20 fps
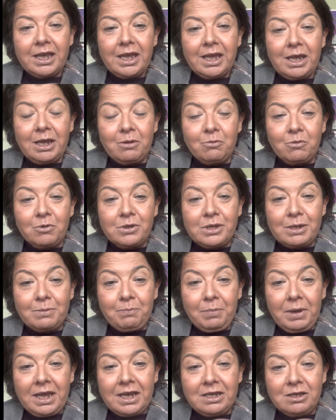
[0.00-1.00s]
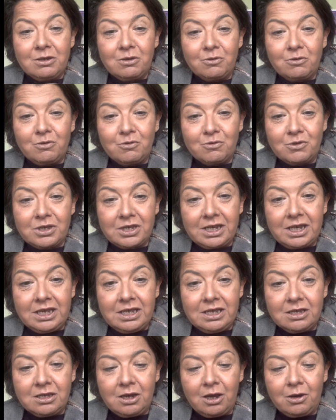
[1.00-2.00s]
it will depend on your
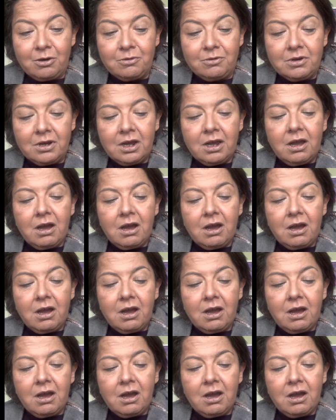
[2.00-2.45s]
skin tone.